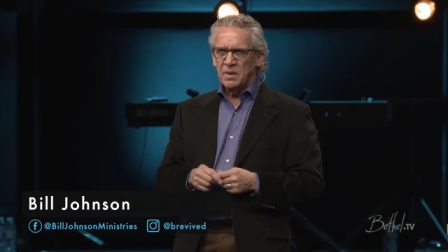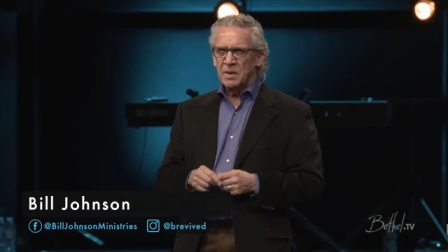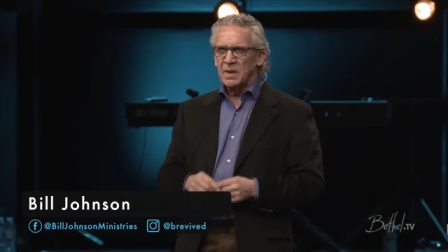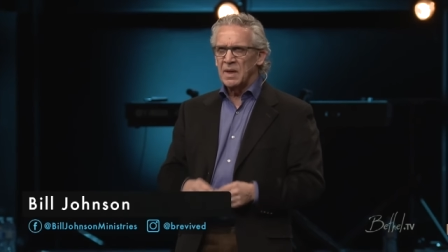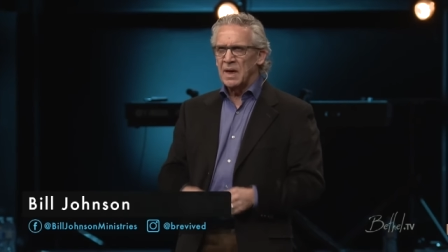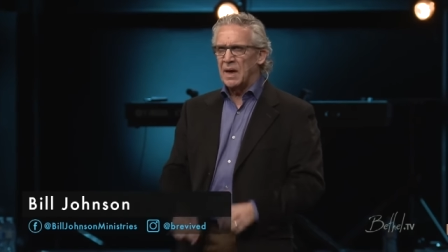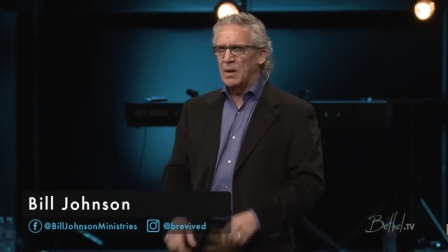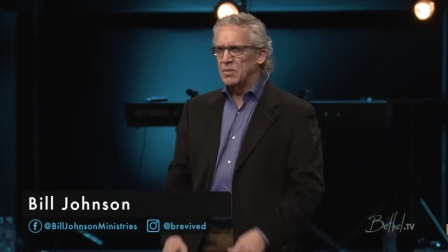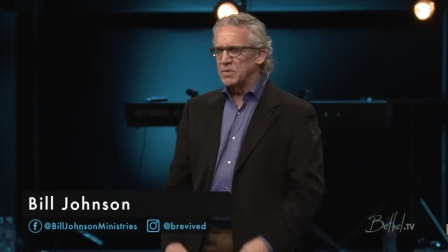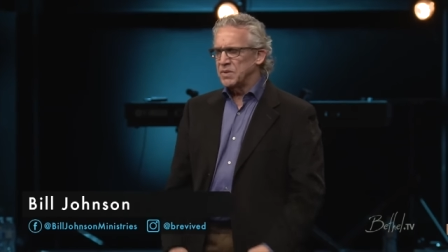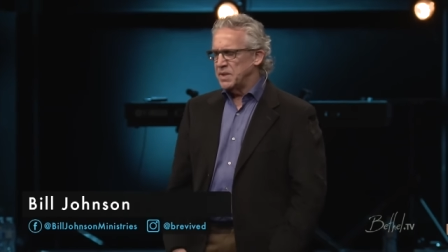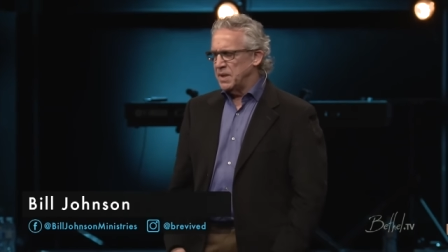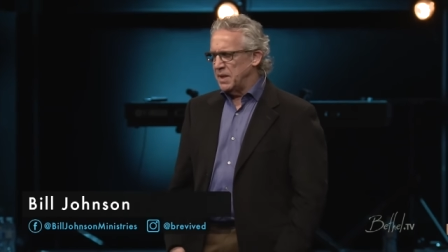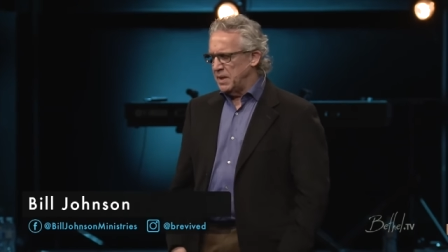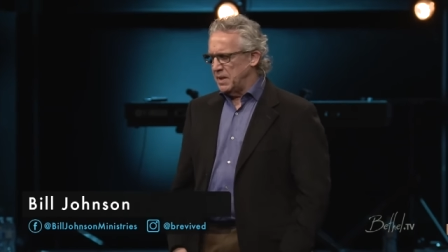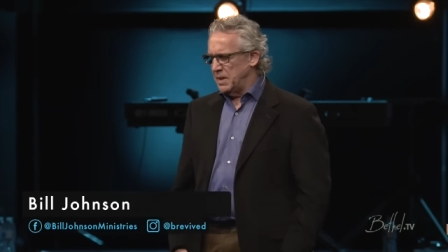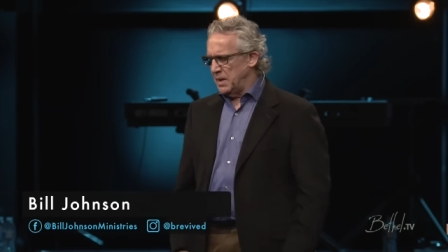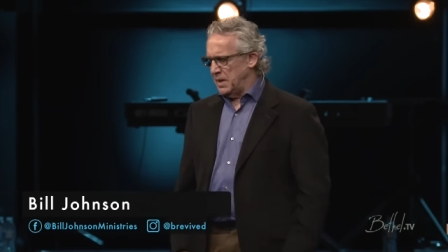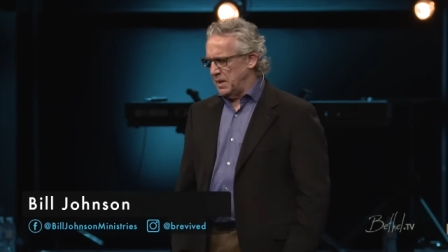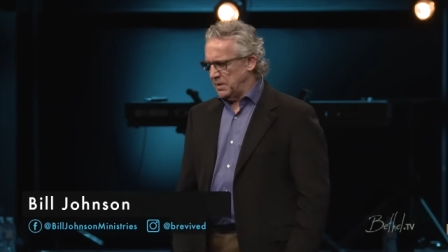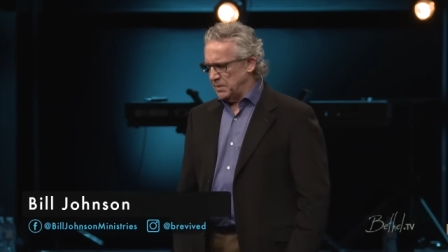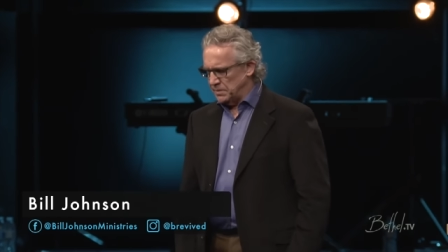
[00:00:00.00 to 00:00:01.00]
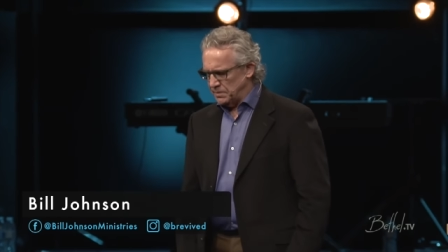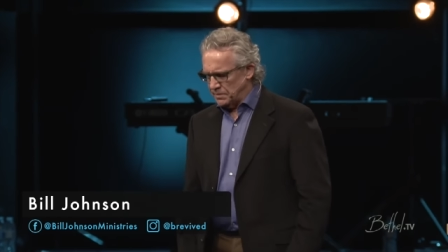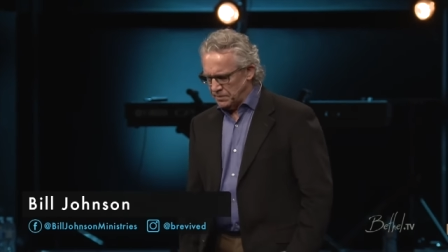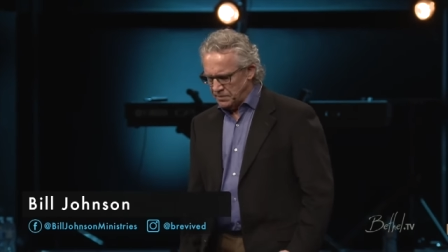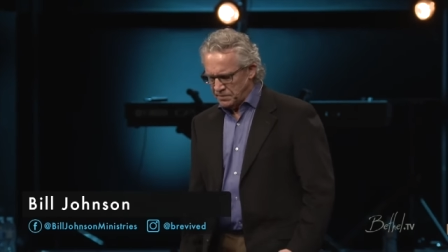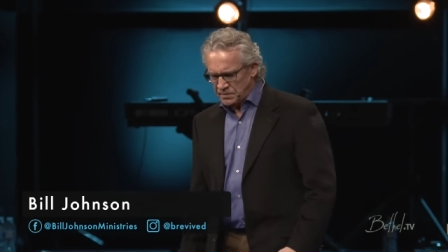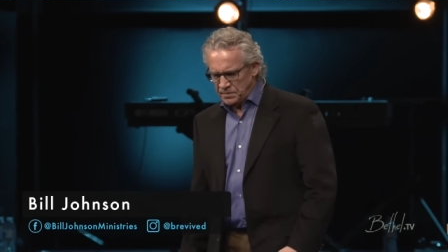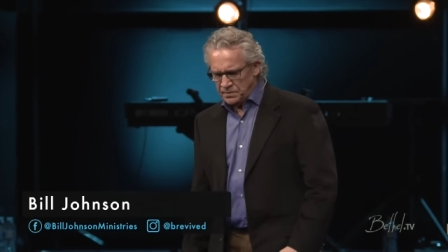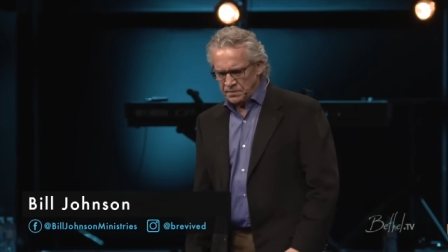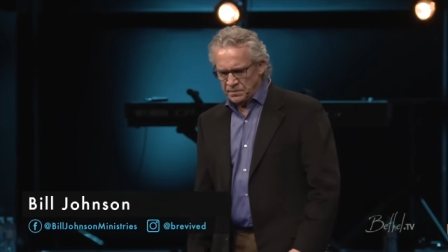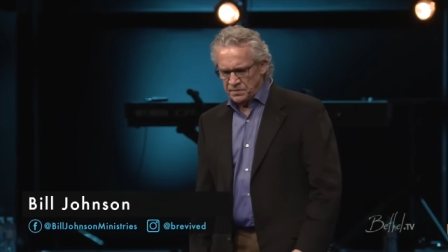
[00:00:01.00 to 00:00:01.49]
I was in,
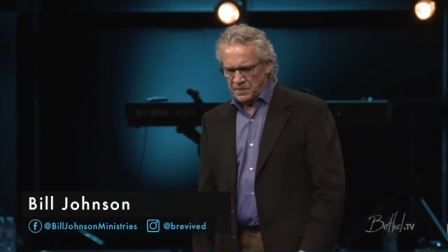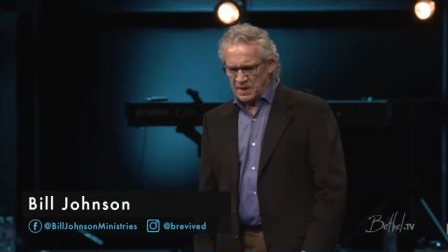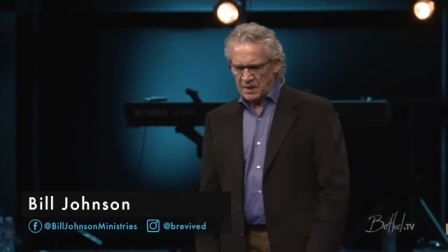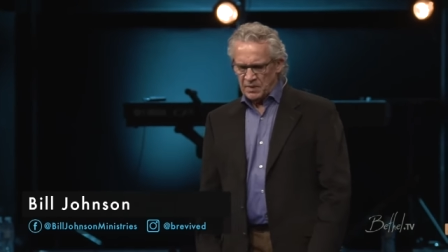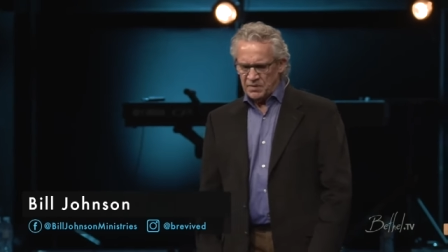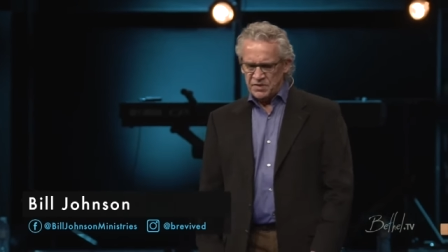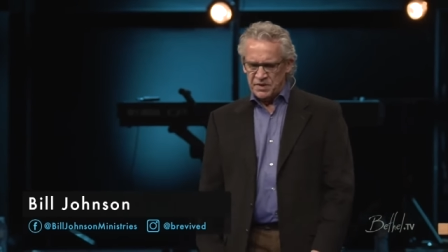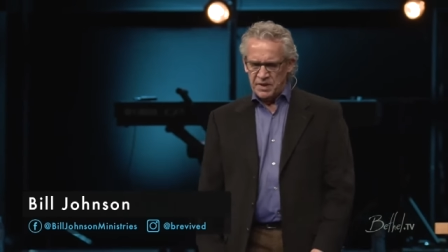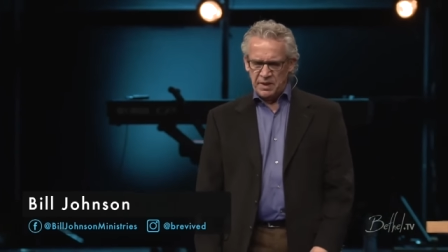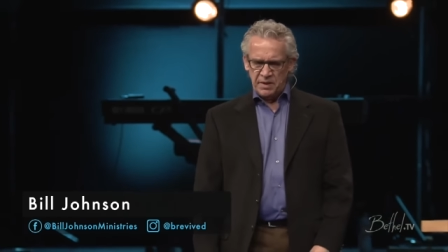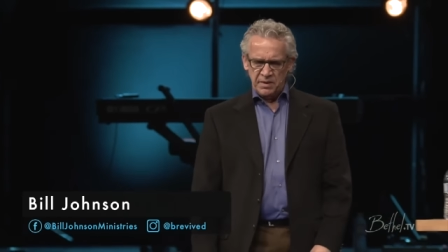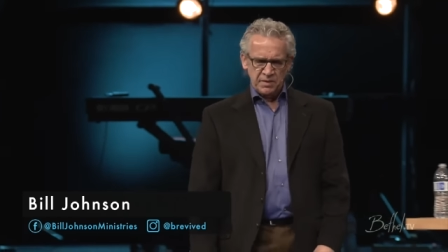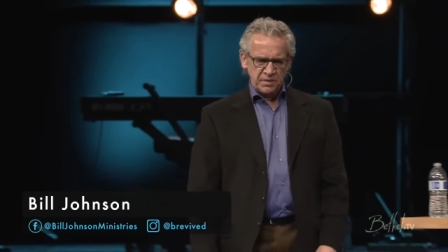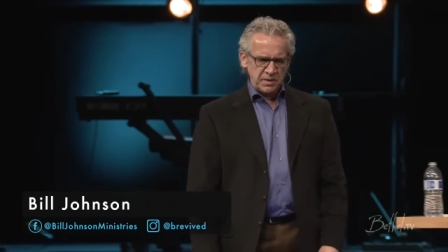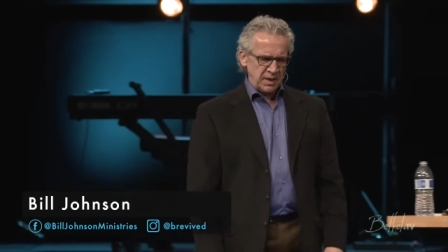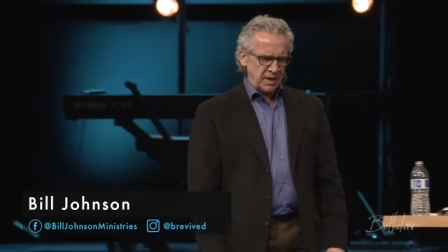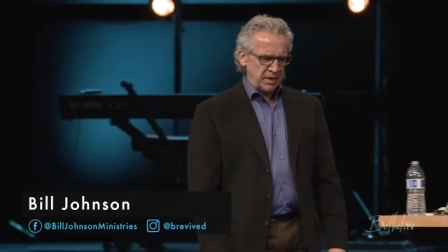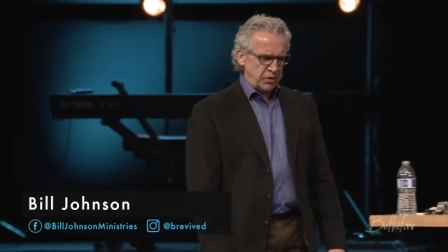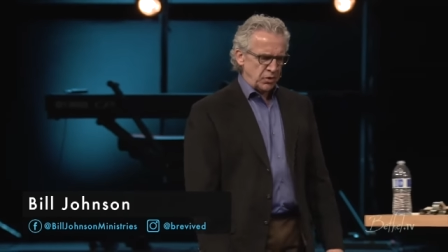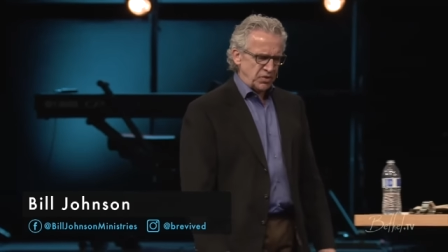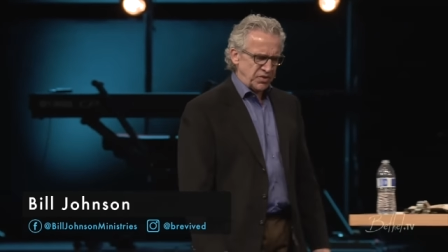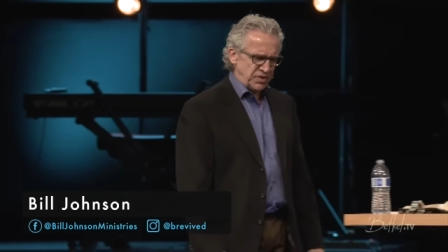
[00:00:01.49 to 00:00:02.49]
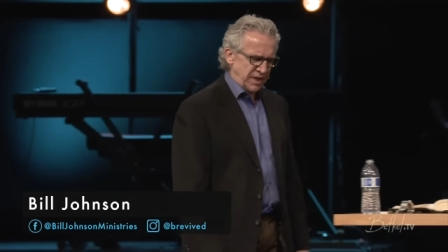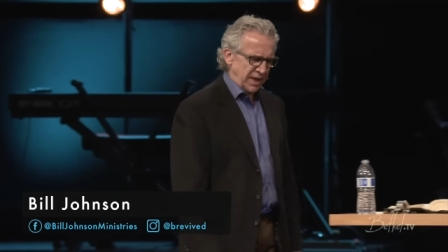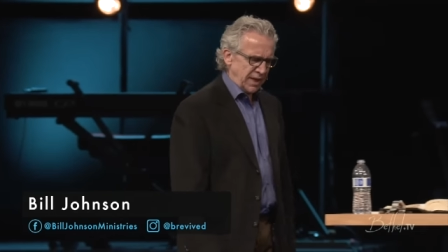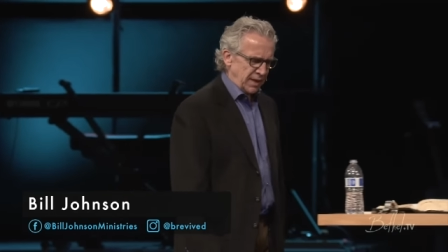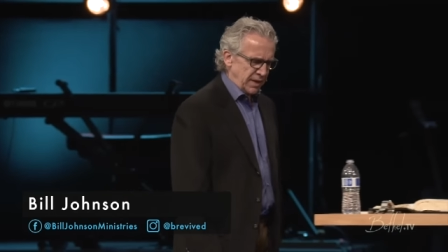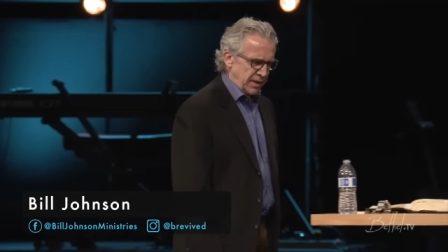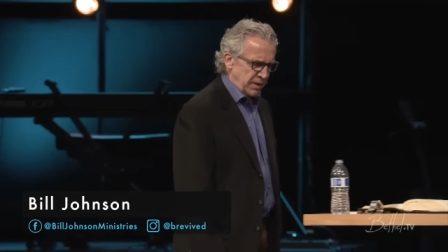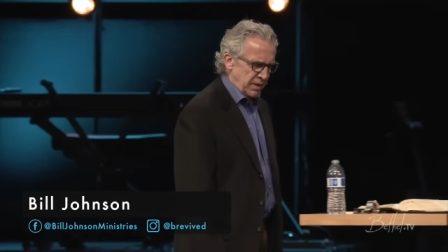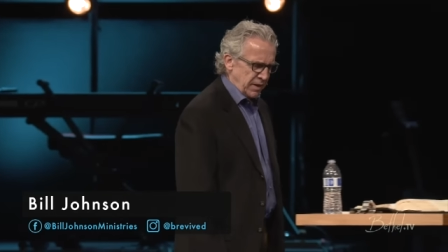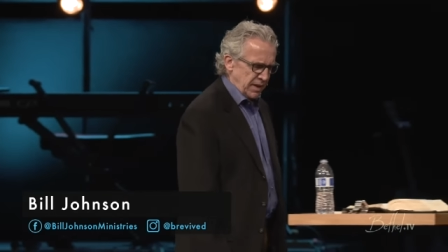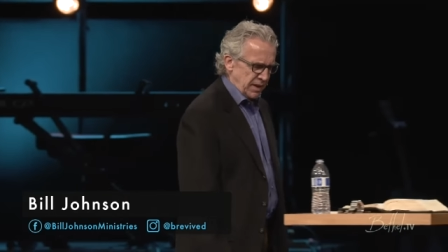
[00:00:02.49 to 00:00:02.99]
New
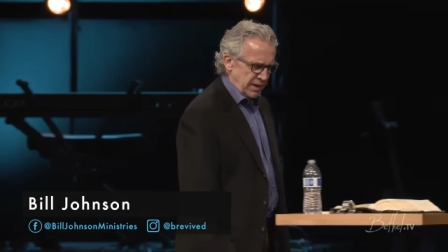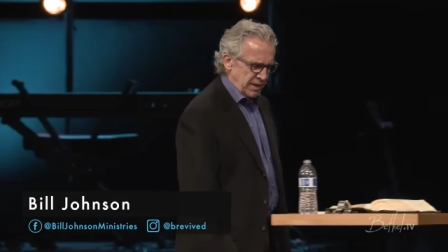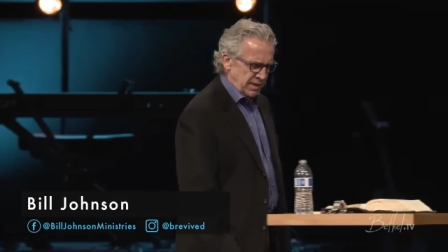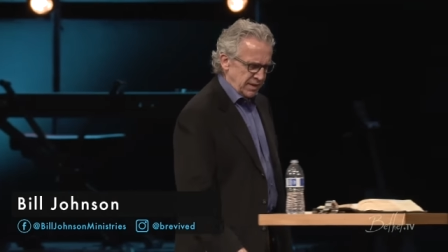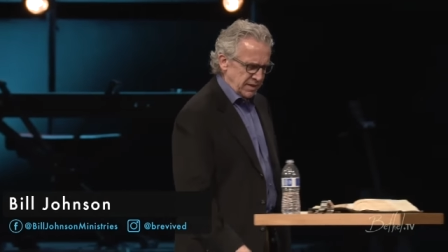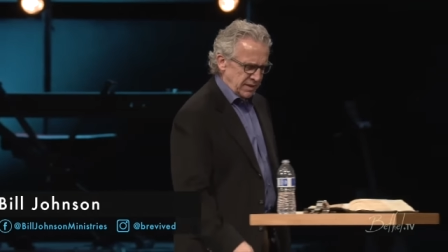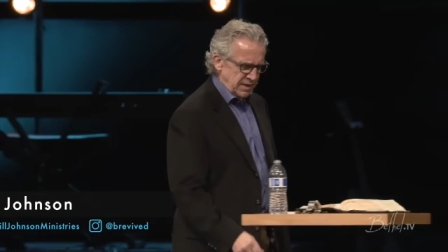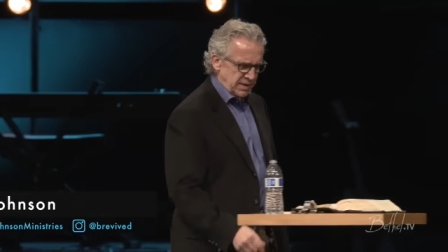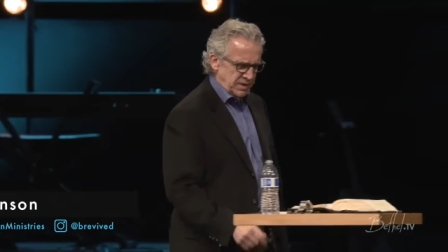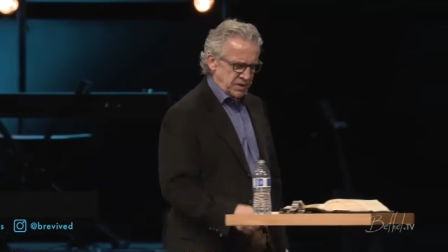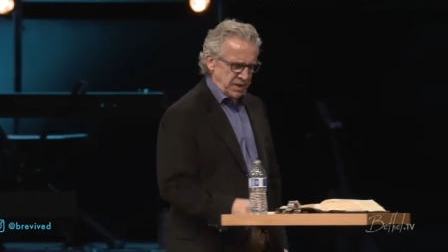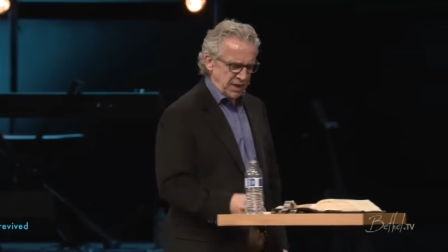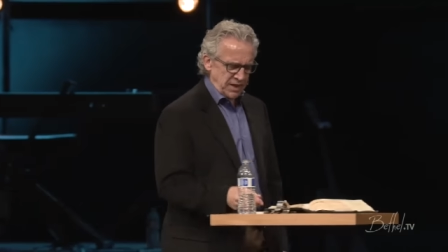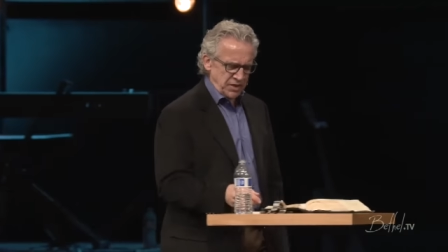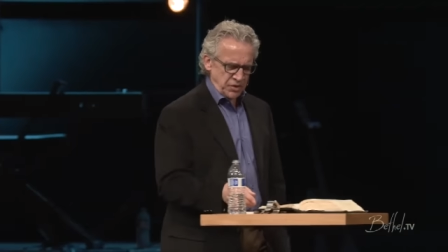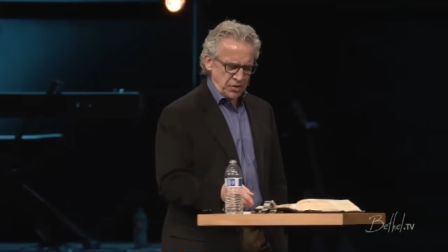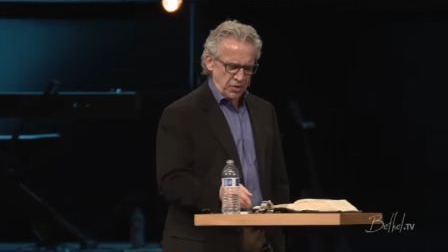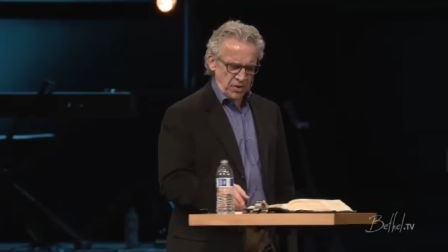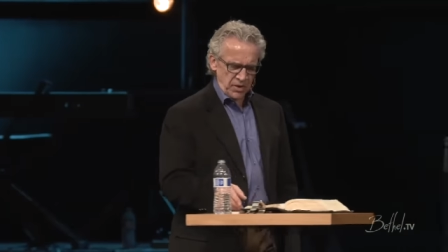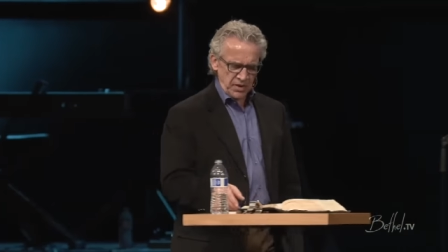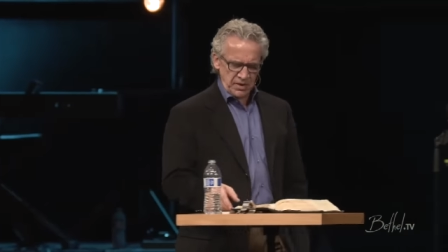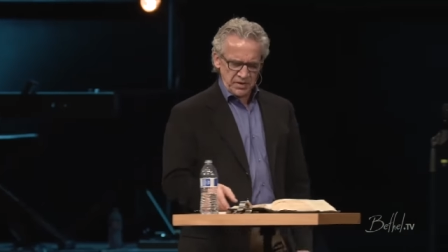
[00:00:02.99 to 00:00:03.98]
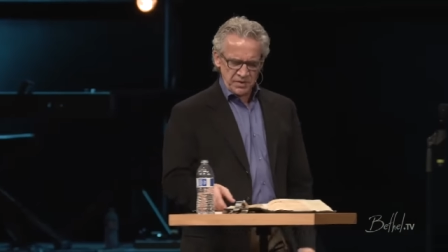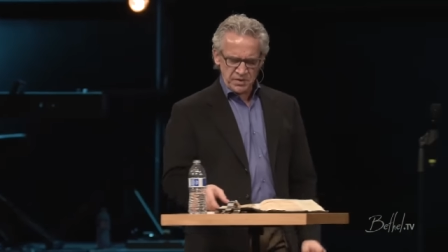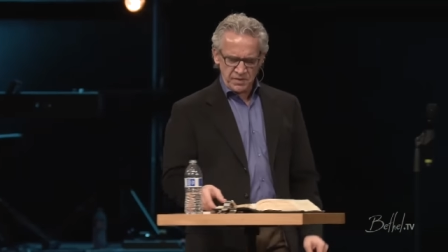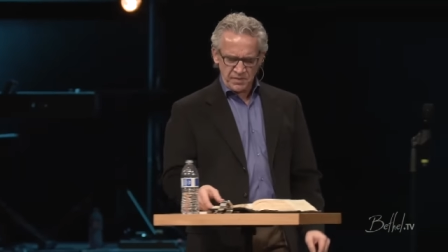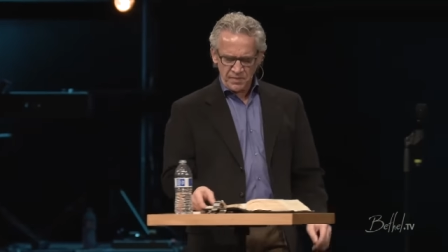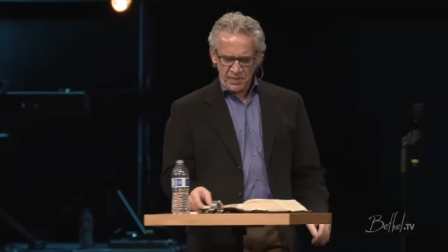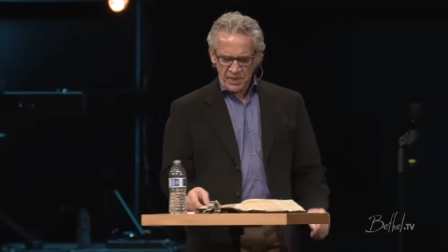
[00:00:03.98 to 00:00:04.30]
Zealand in this last August,